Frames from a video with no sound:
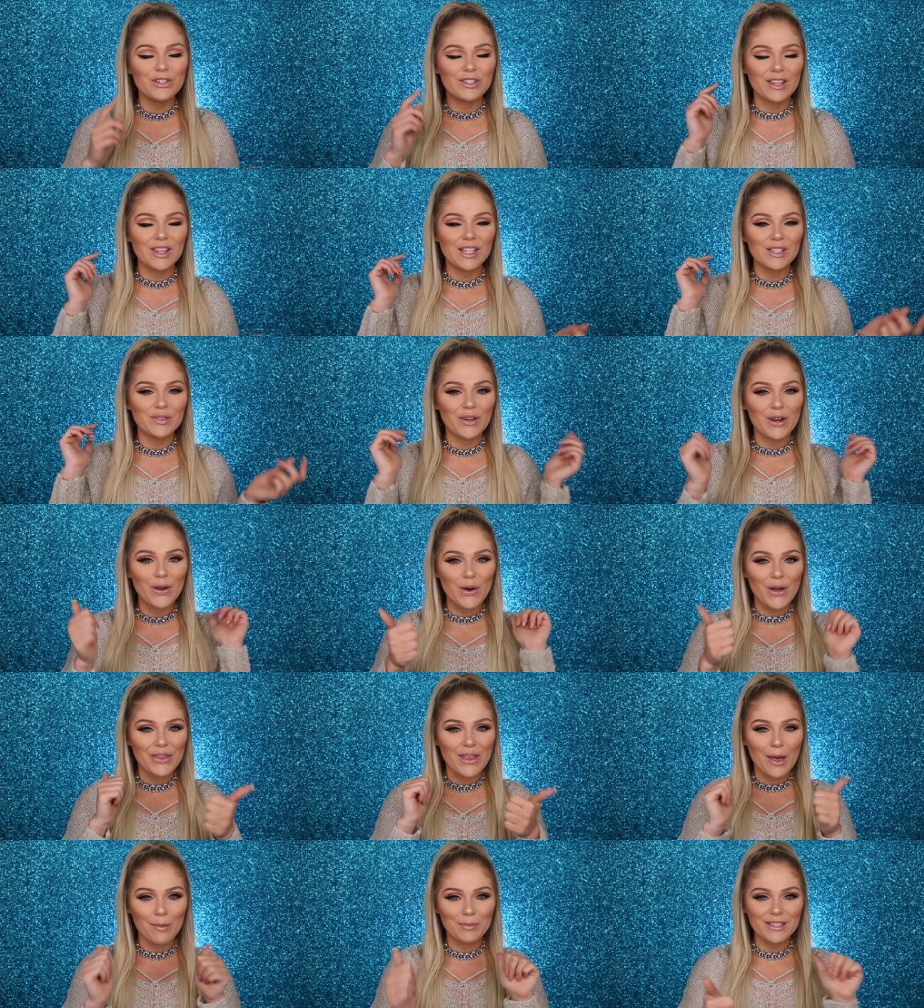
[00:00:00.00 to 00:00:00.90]
Just give this video
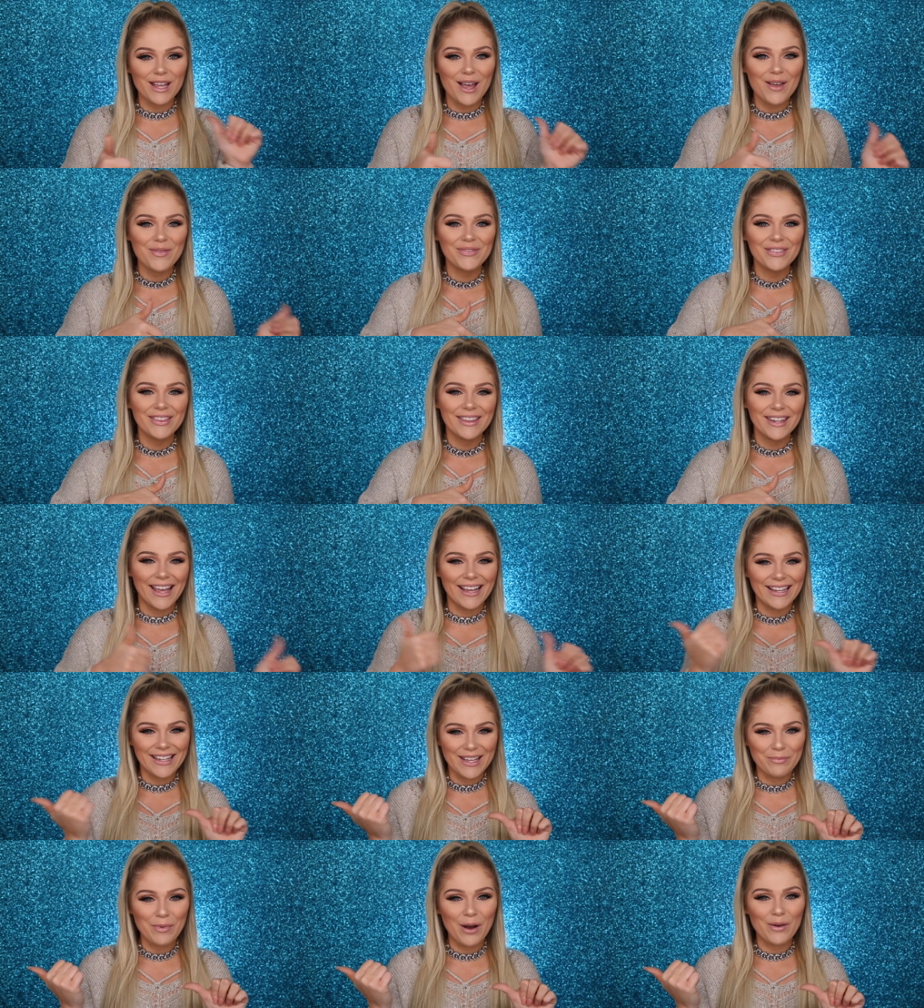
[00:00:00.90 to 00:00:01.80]
a thumbs up
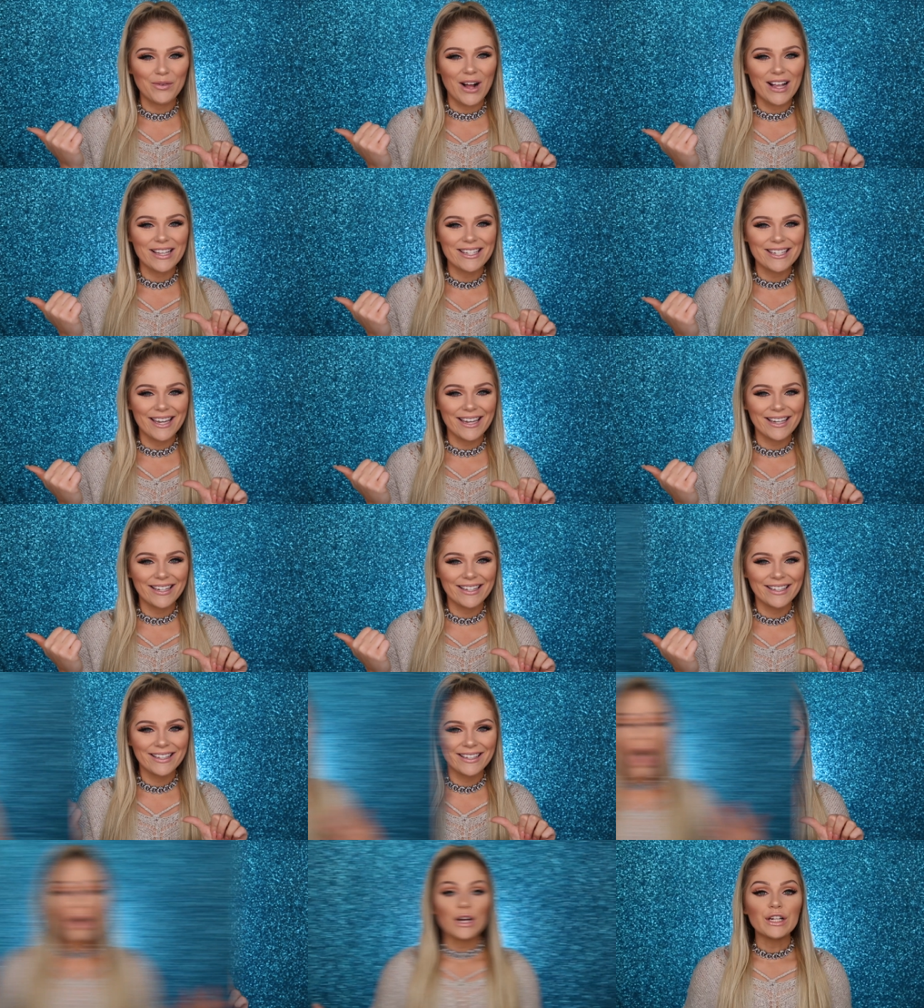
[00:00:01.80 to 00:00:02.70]
and keep on watching.
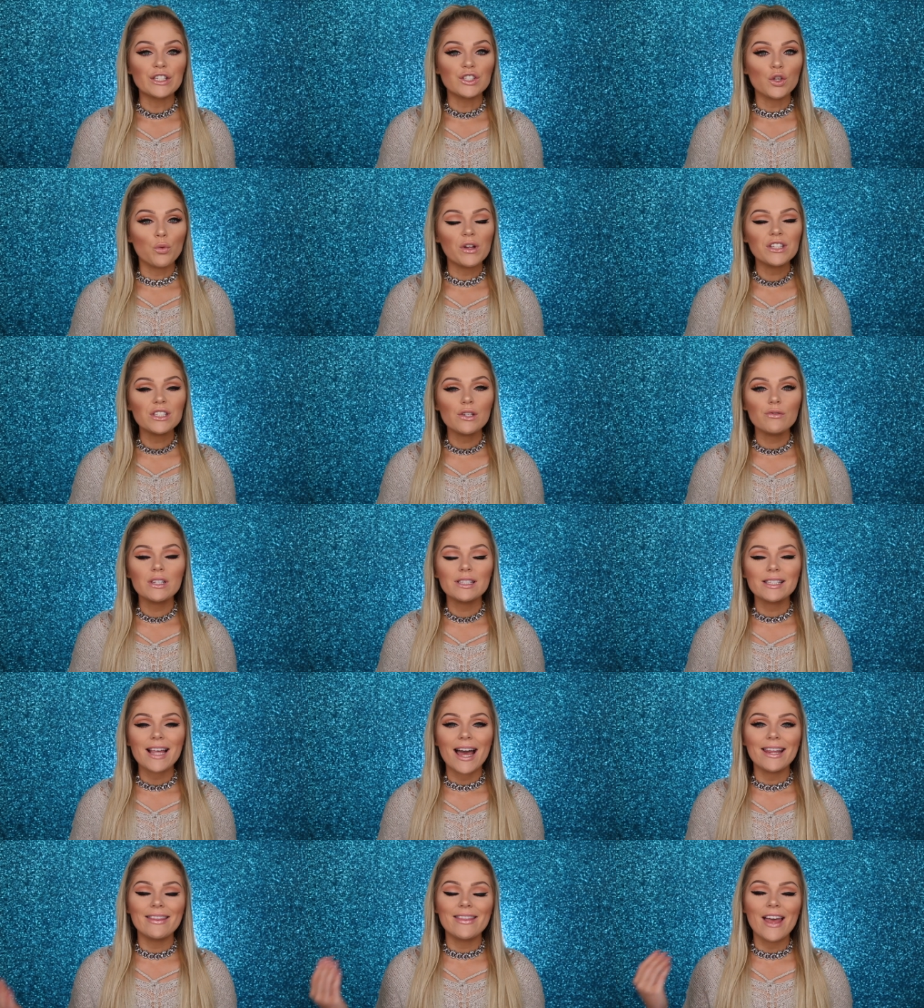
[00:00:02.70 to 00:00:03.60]
All right, so once you've
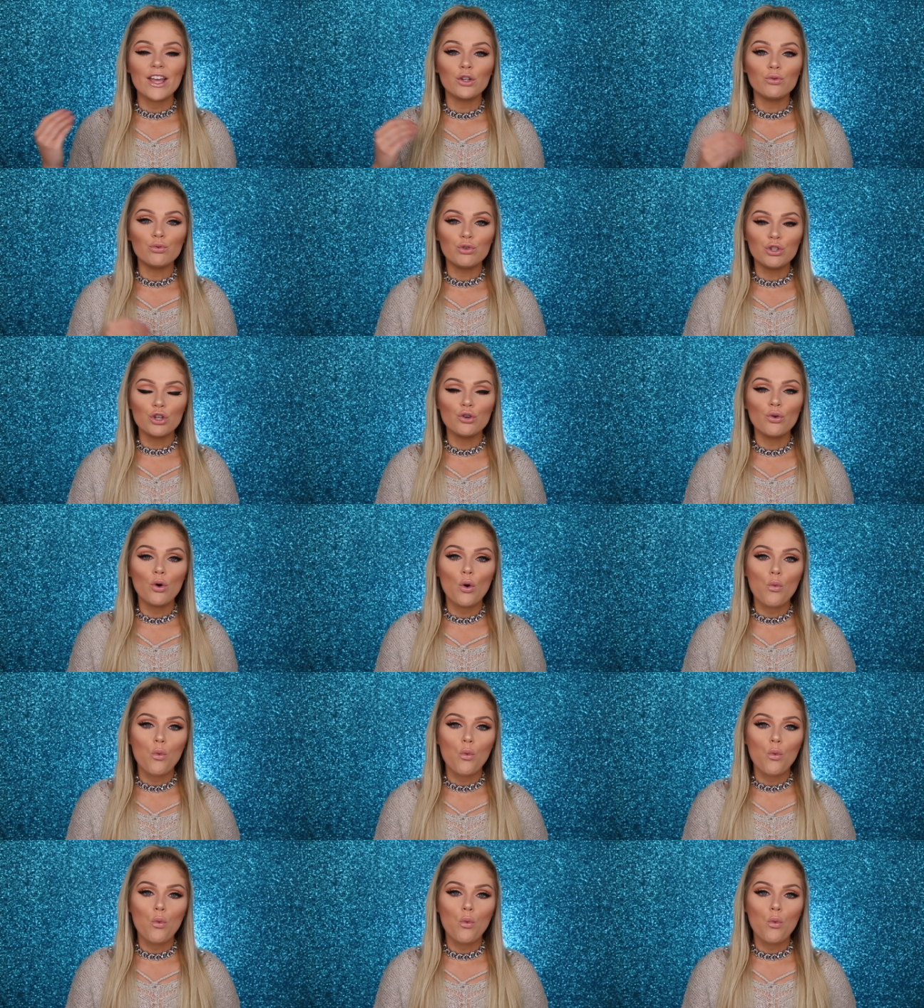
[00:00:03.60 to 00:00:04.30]
decided that you do